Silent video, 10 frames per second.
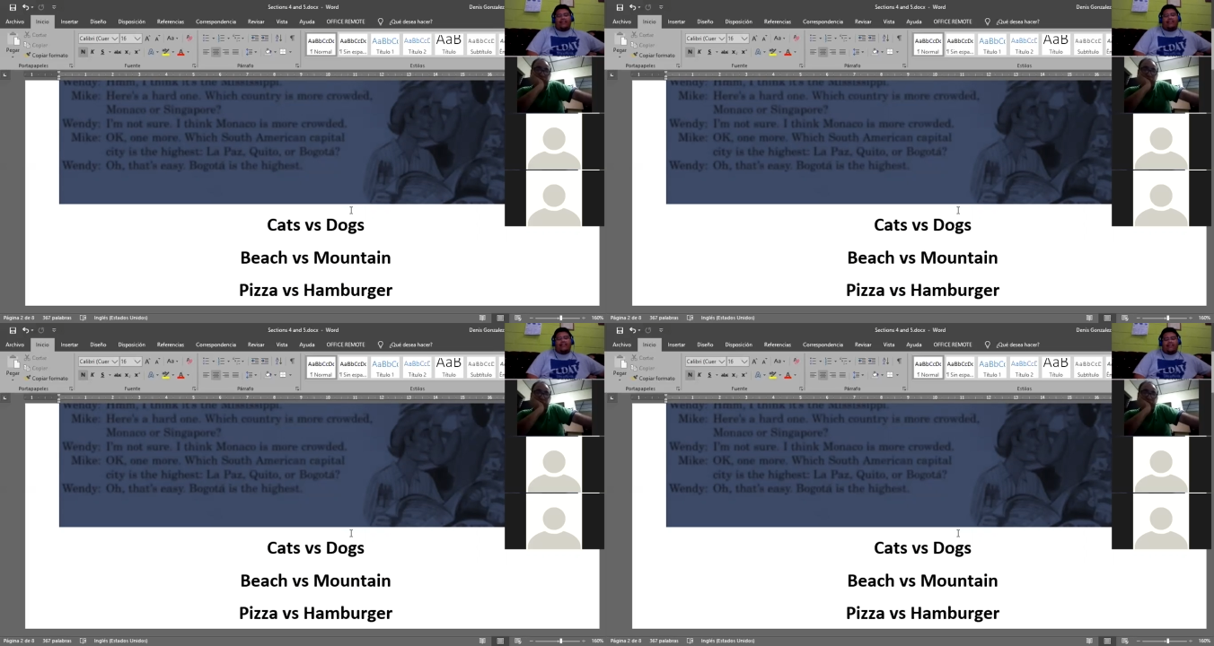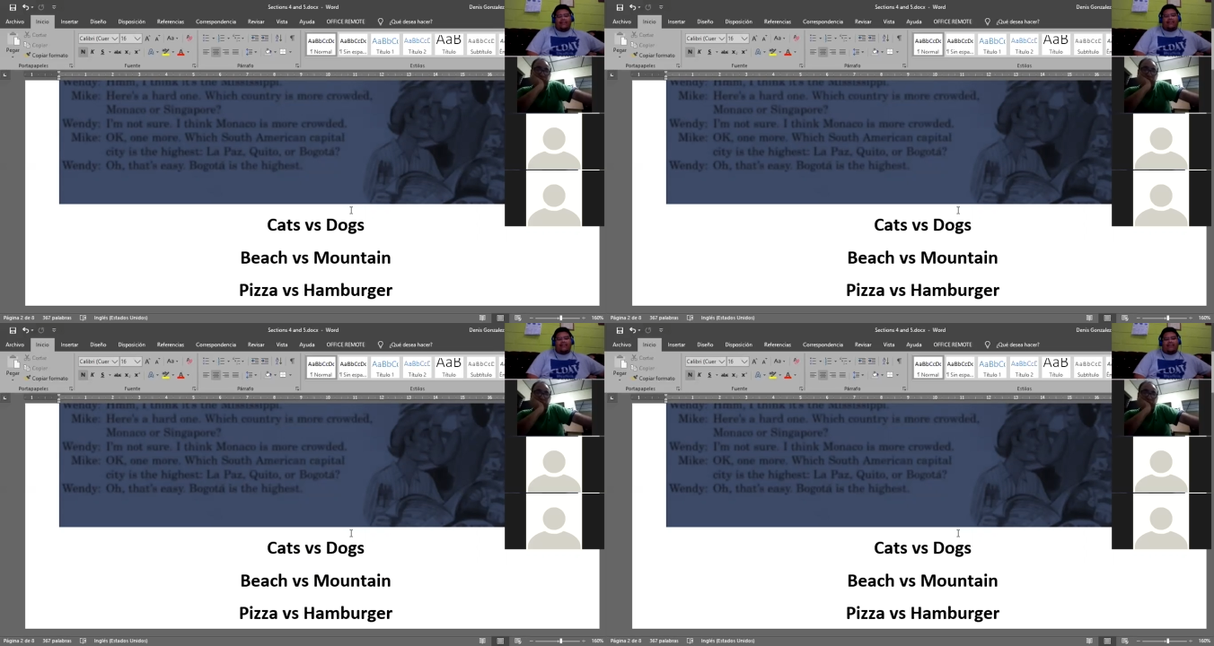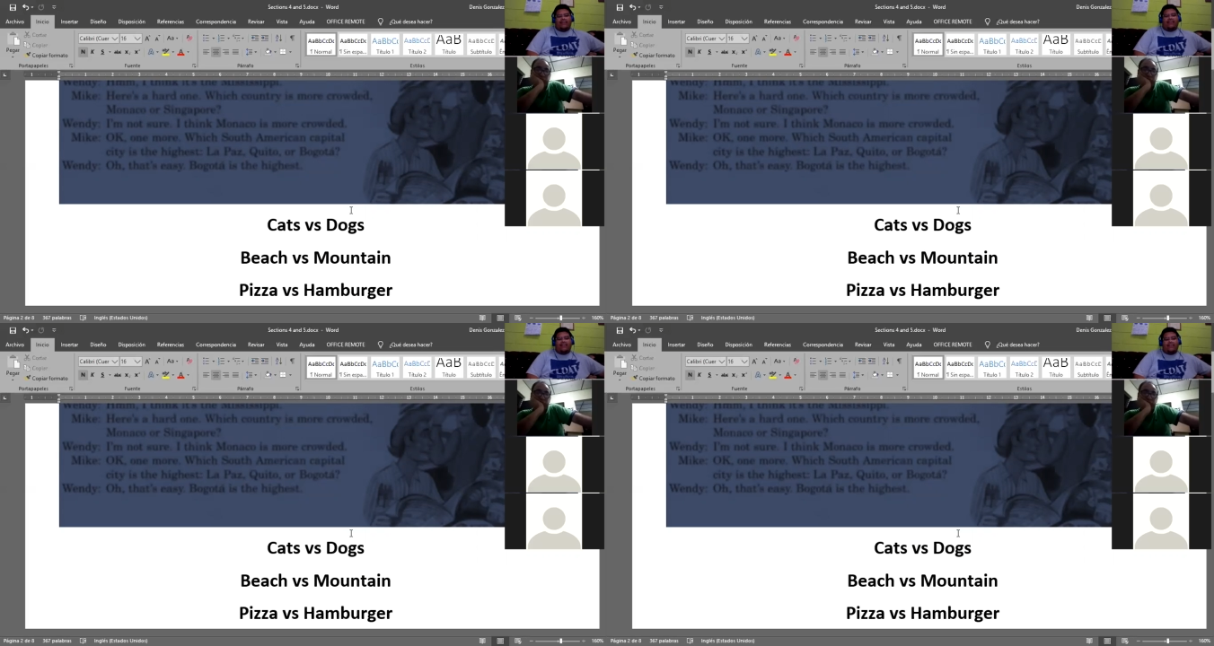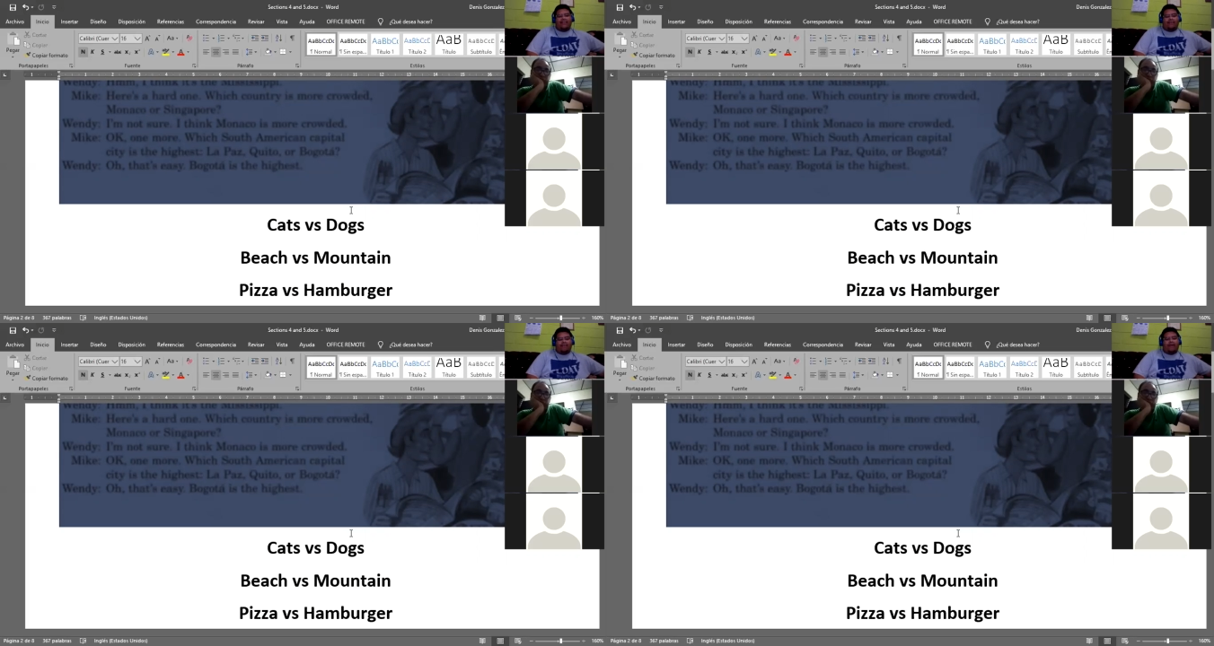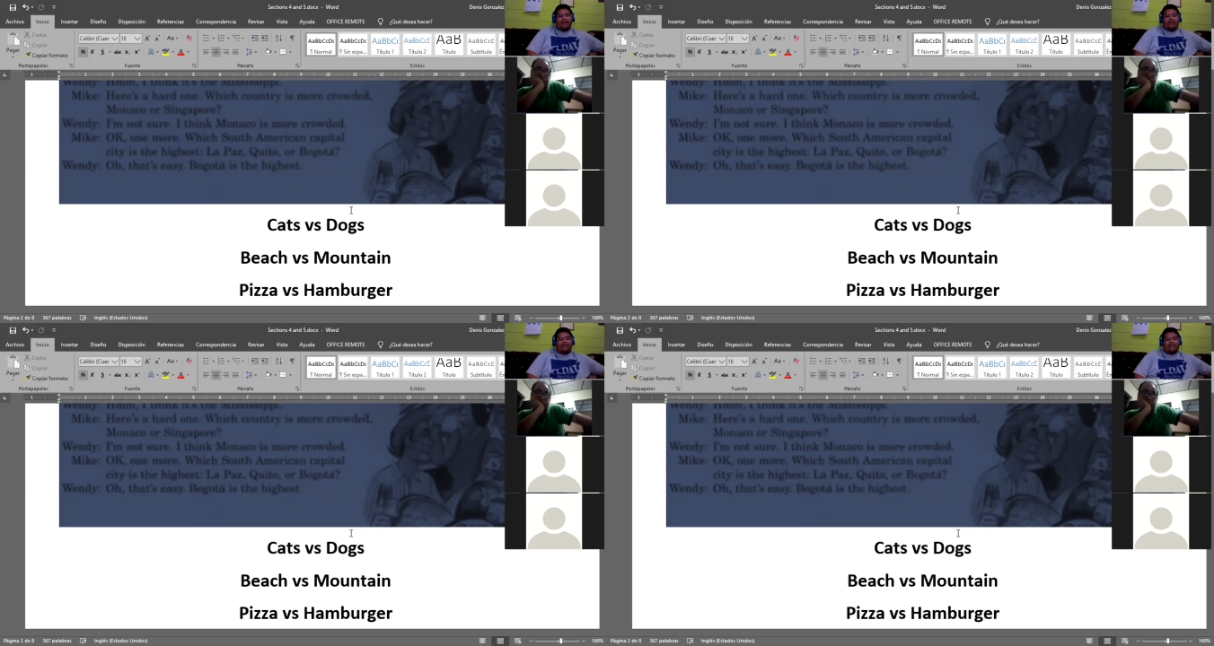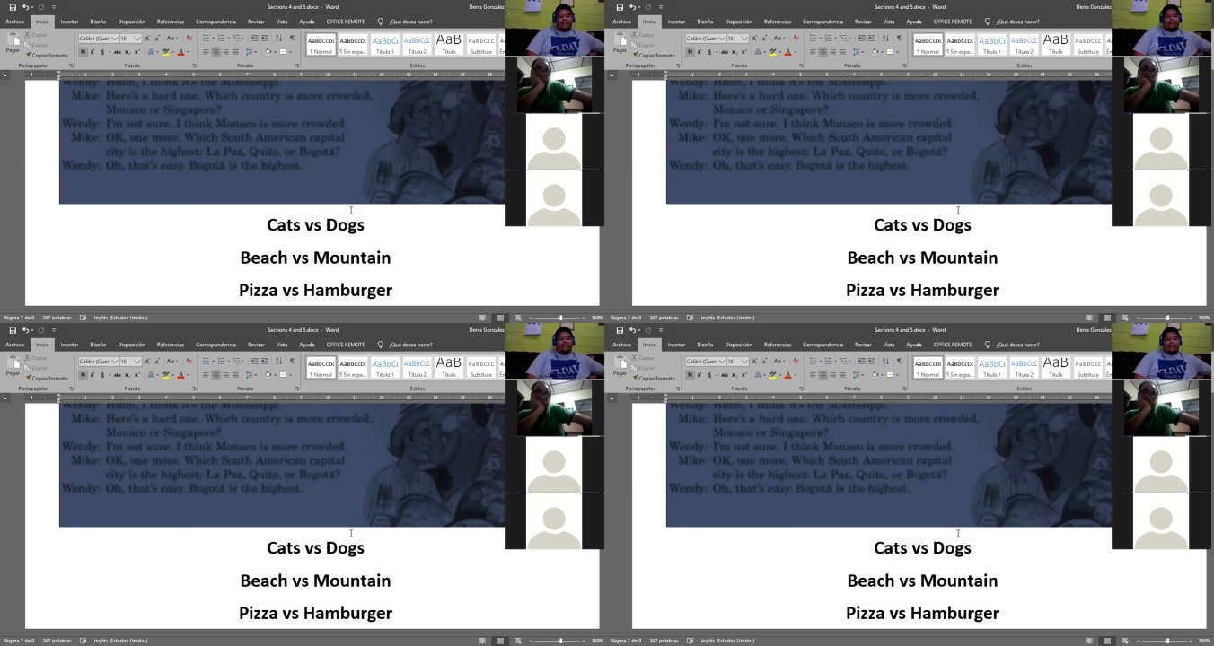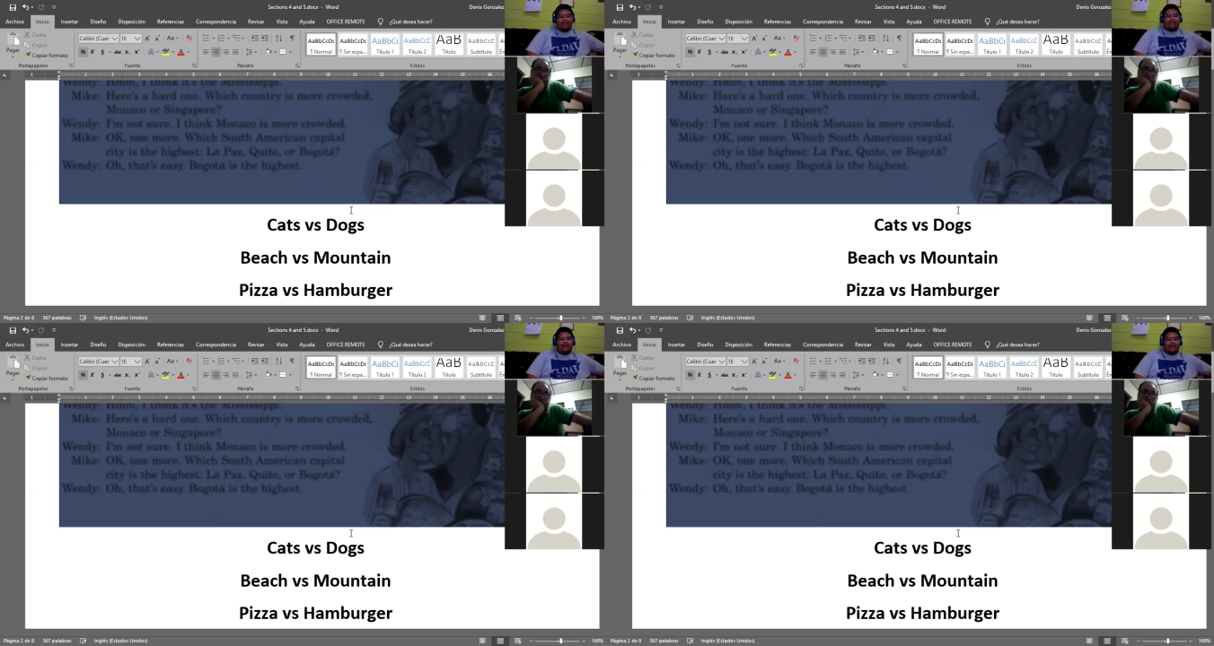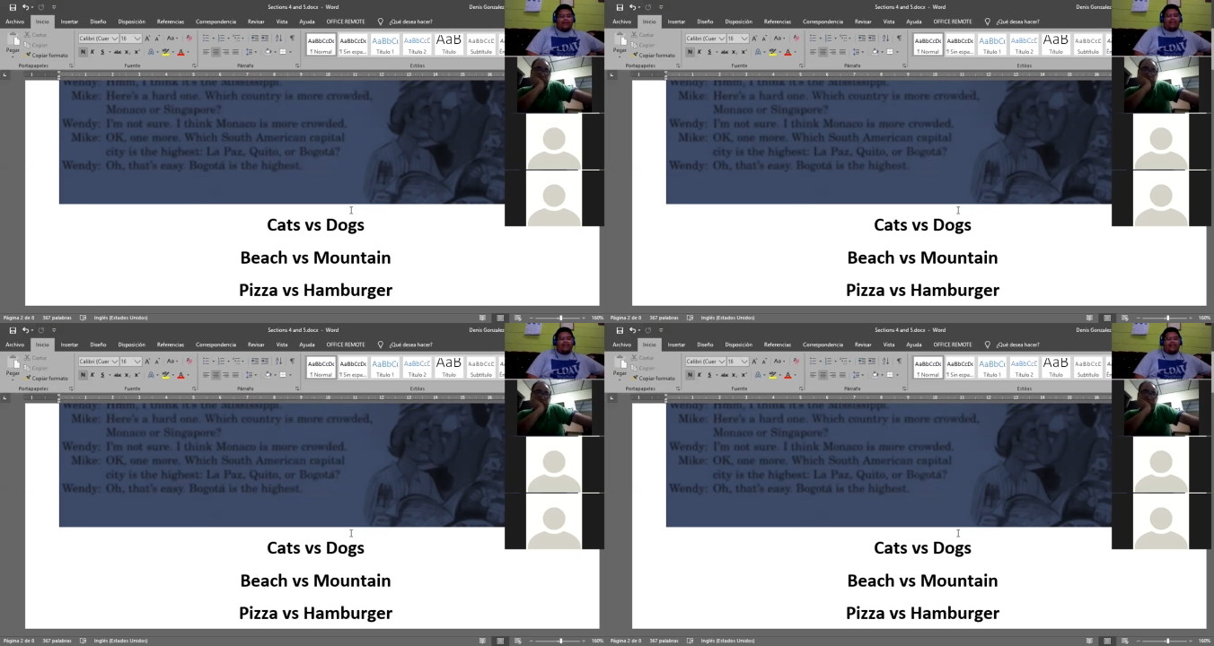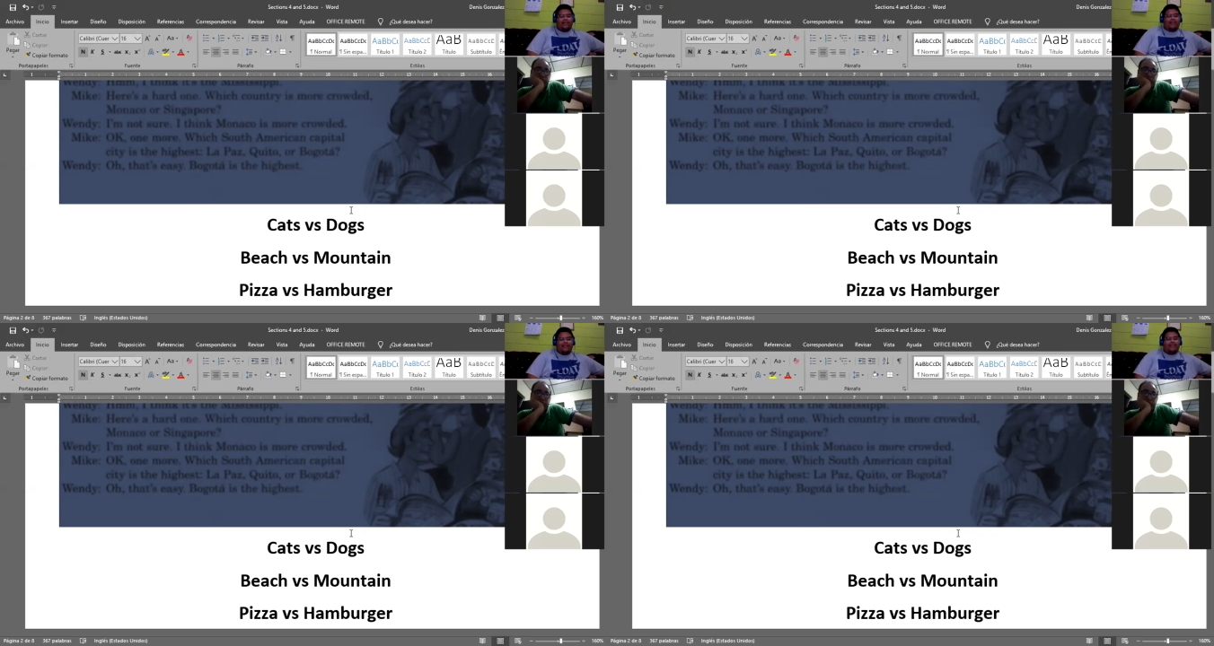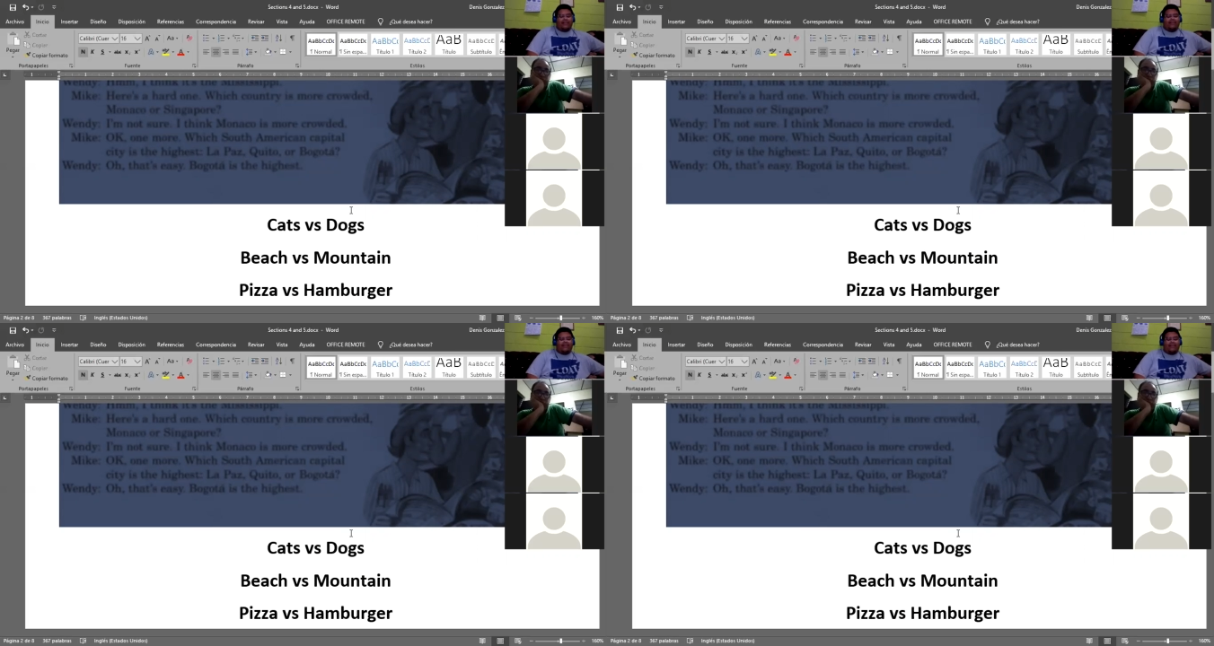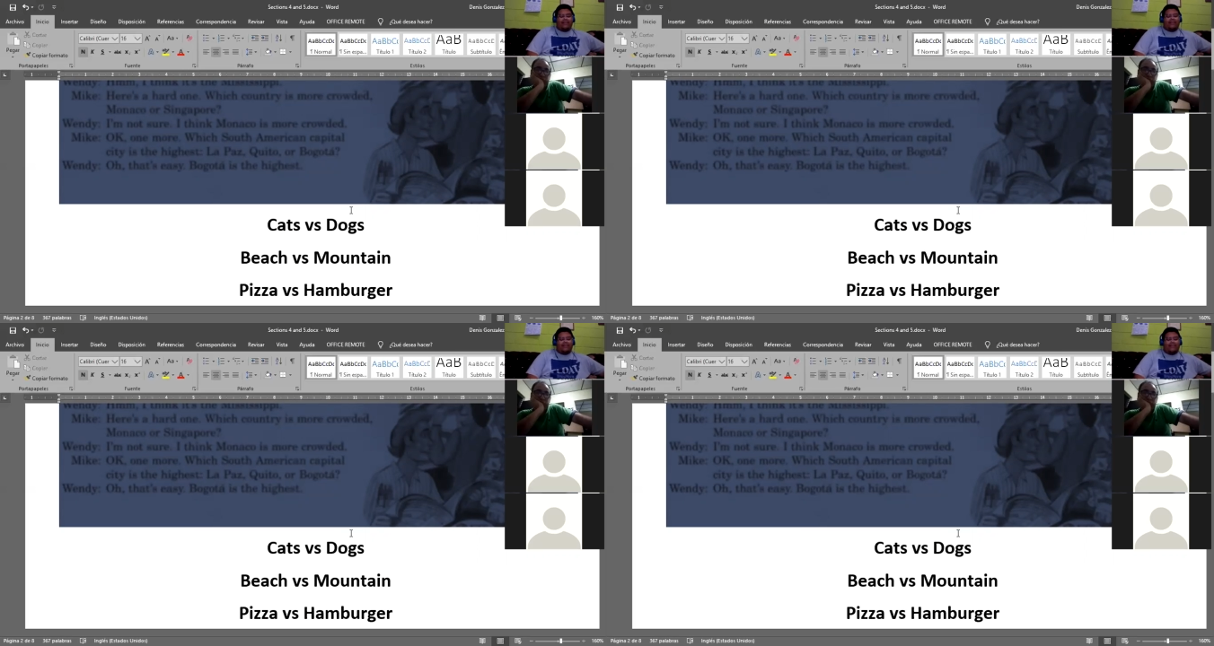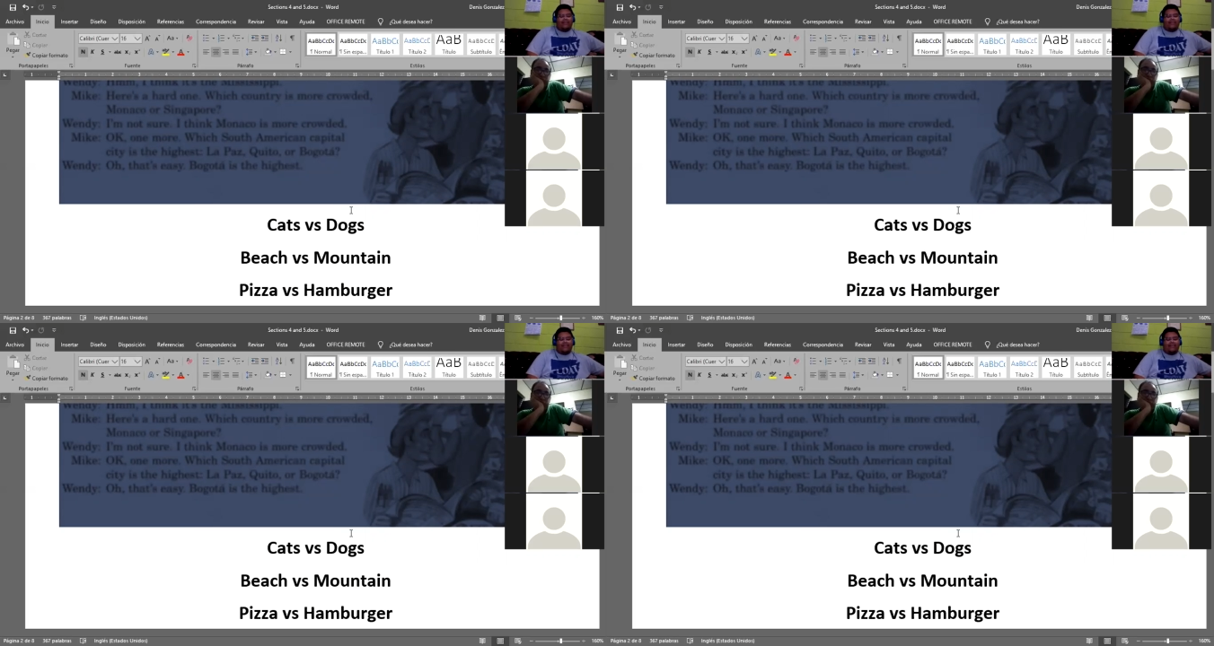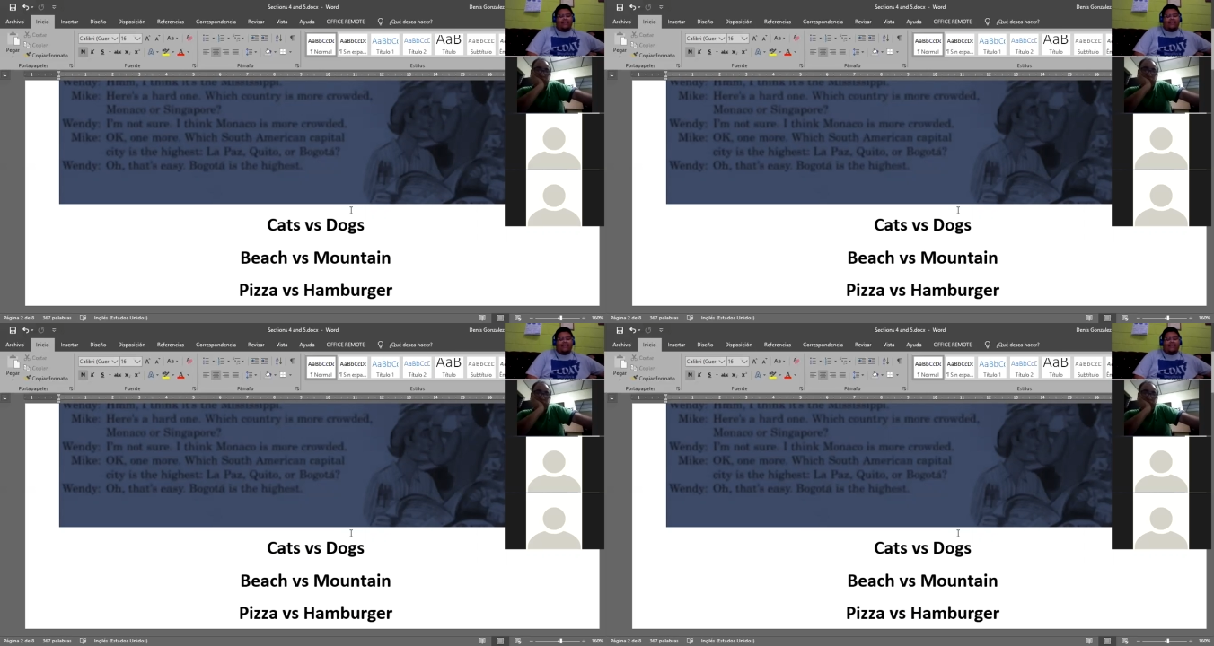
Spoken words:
Nobody's mouth can be seen.